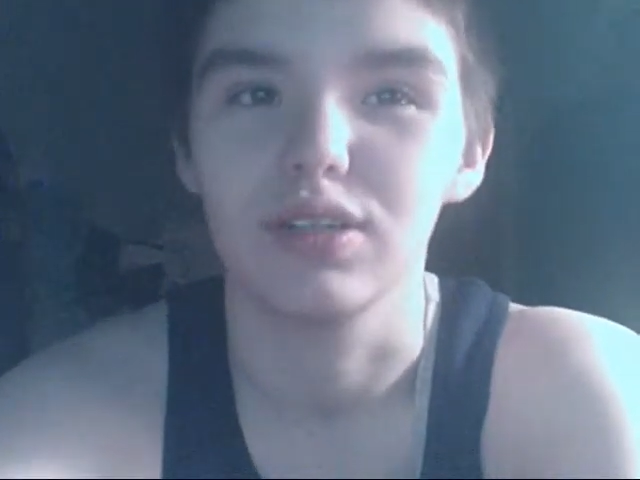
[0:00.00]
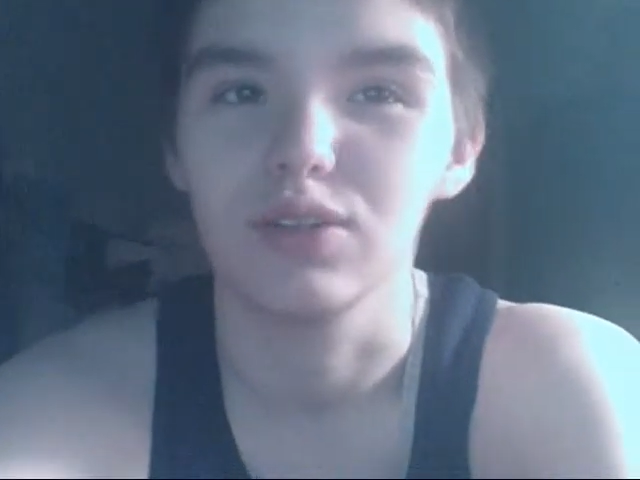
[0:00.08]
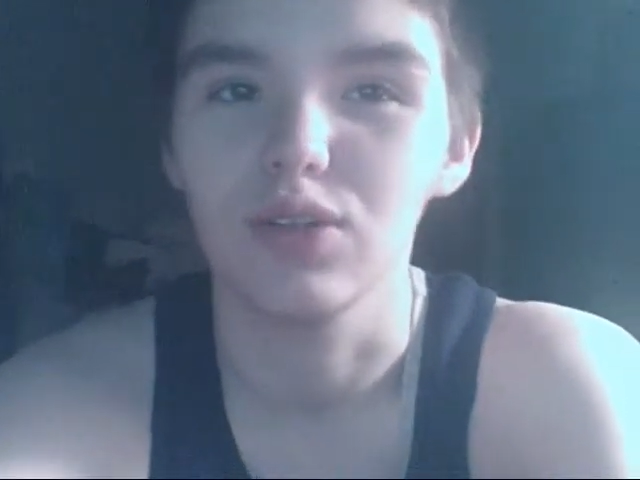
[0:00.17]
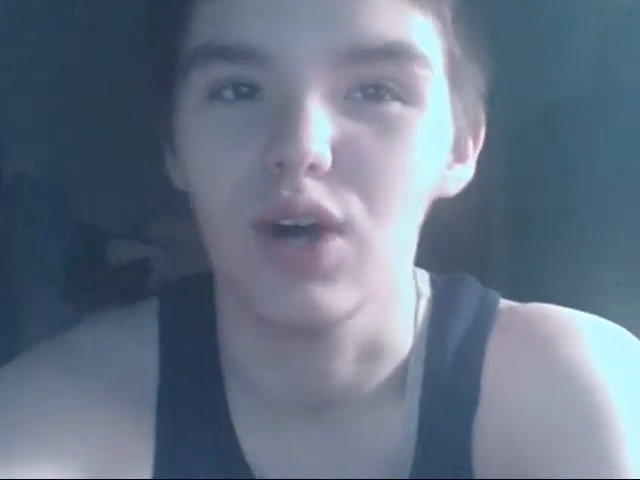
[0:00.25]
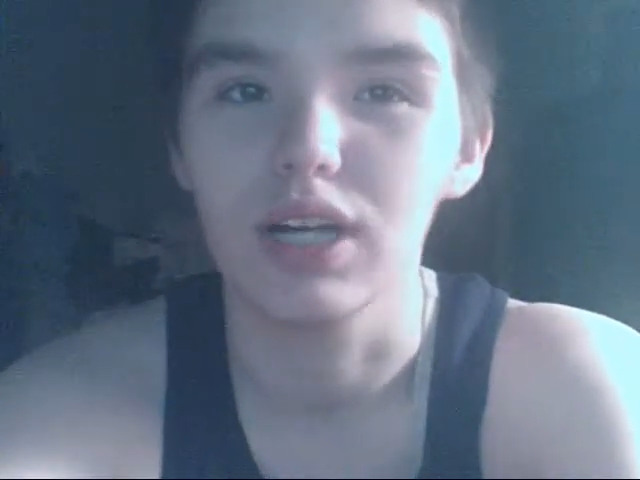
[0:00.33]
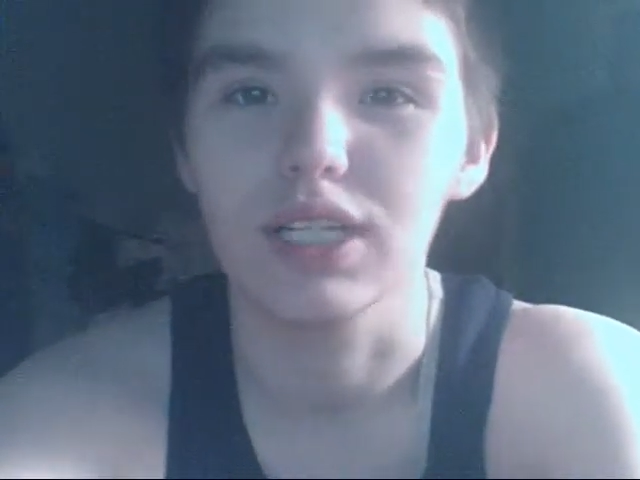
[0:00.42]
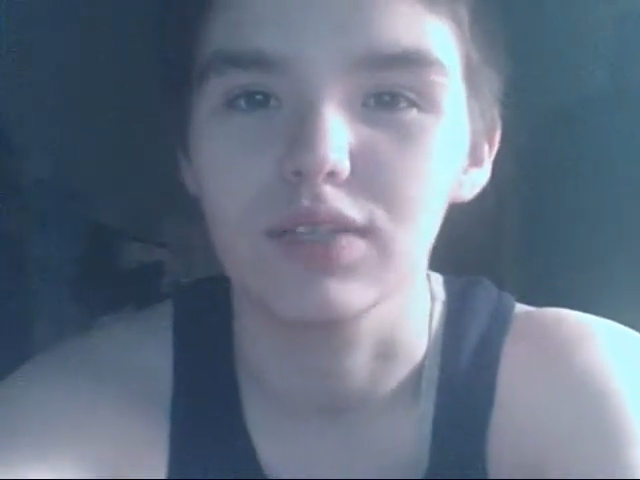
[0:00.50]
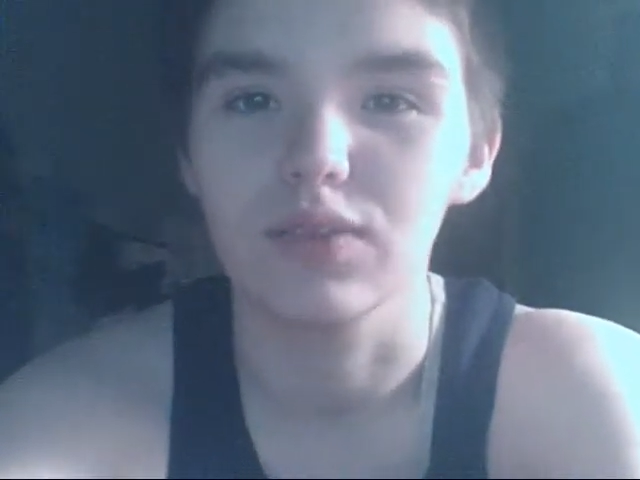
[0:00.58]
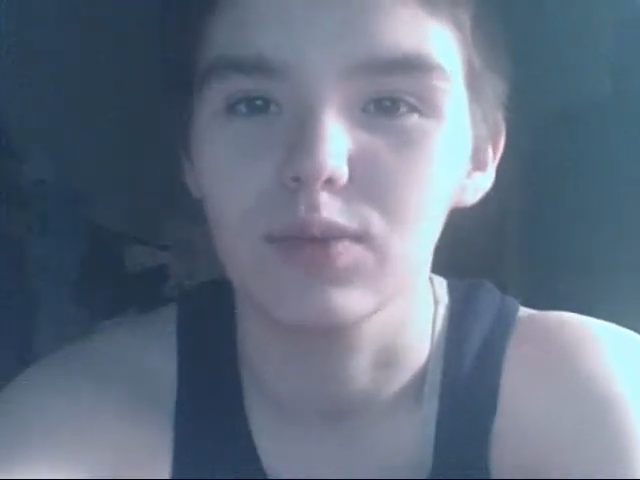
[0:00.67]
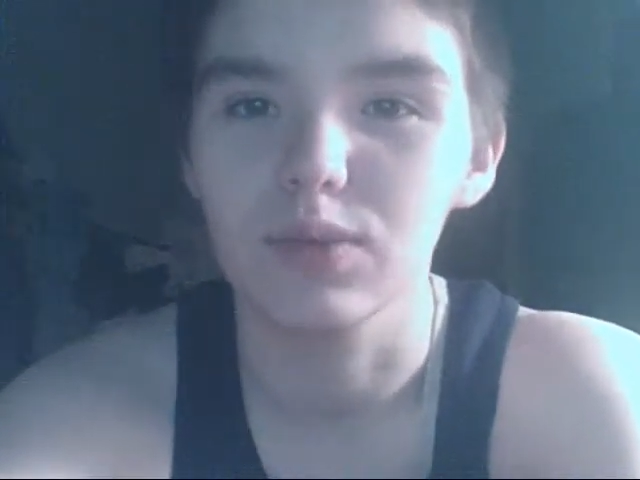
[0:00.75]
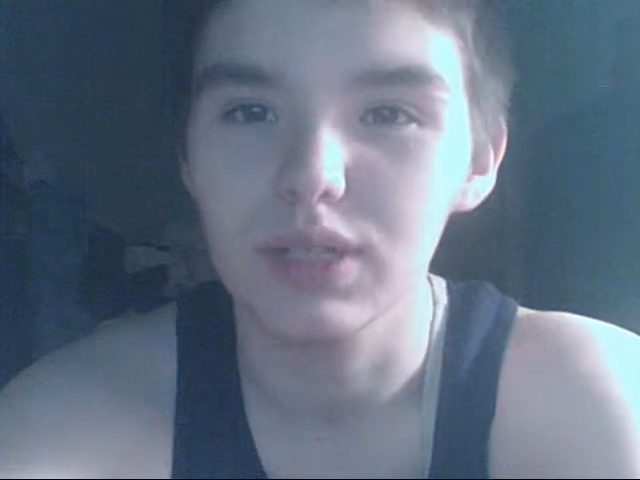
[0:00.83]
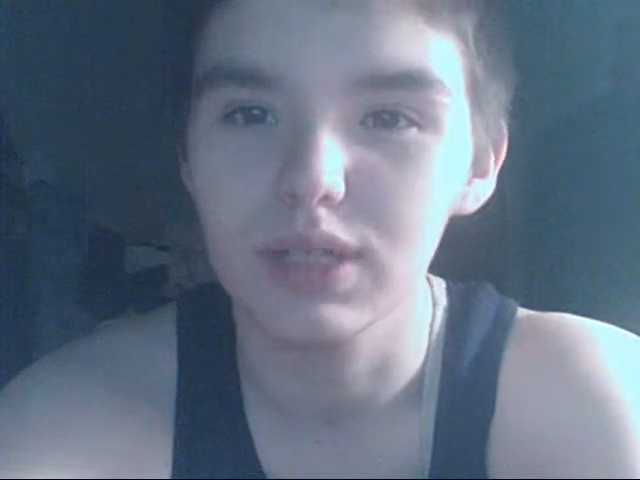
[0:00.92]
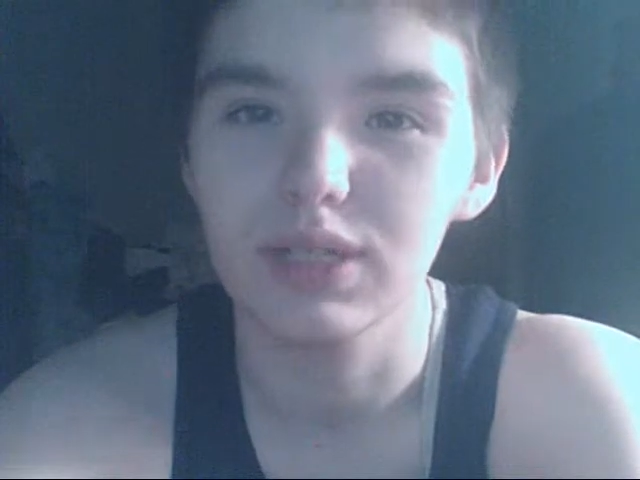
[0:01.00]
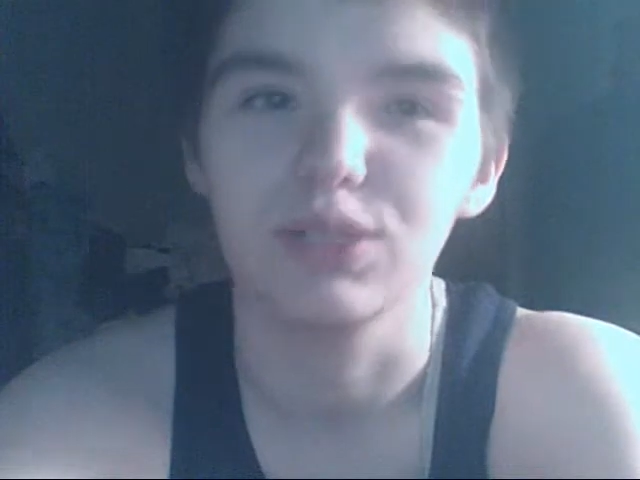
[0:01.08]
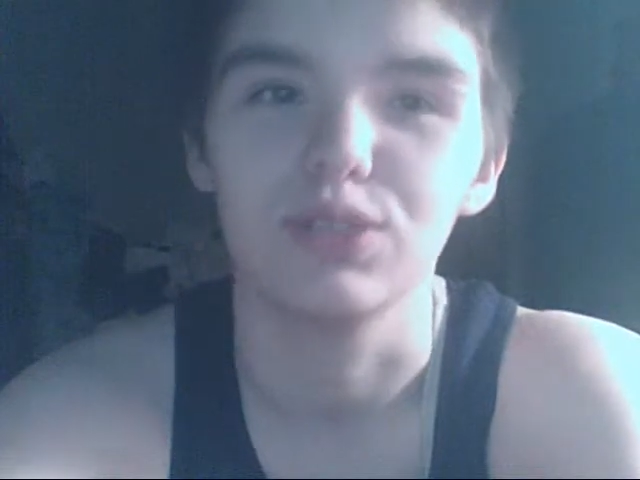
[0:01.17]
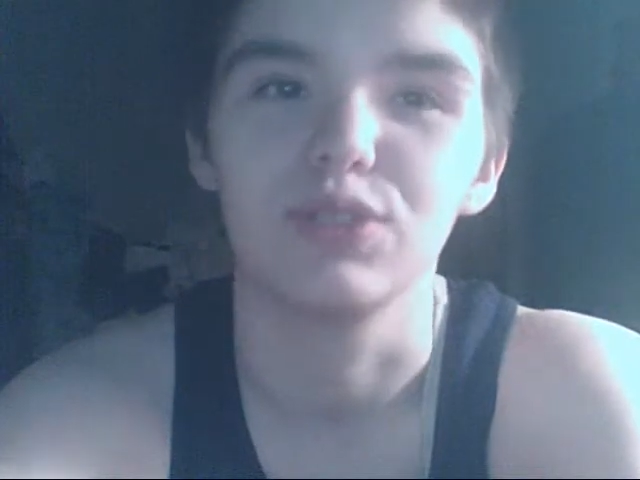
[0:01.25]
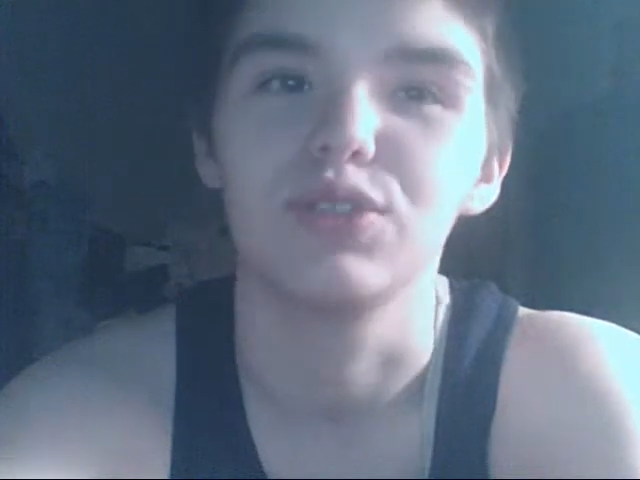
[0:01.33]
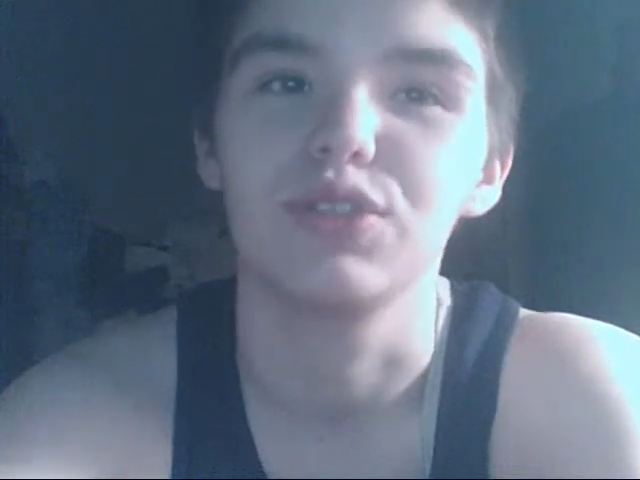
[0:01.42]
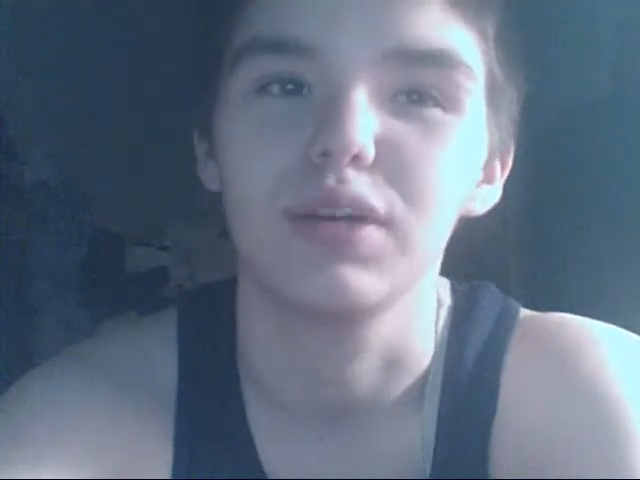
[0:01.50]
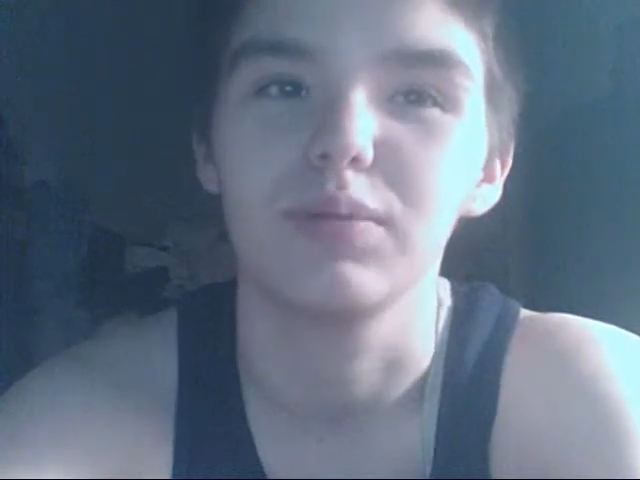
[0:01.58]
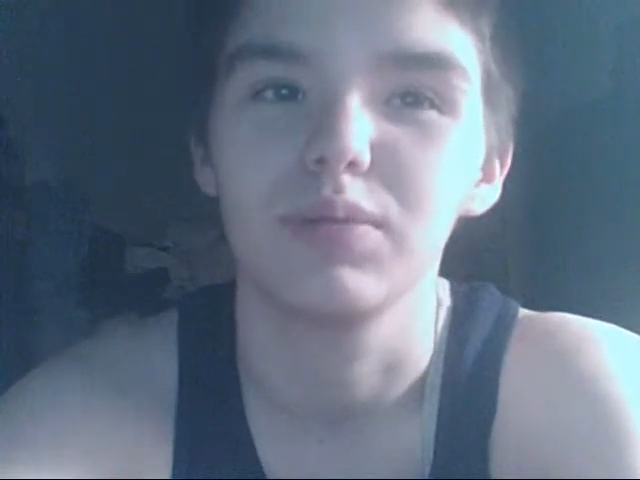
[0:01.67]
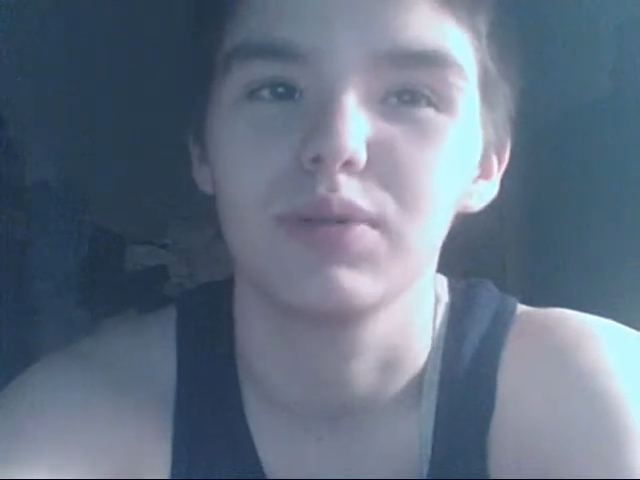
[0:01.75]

a loss of a relationship,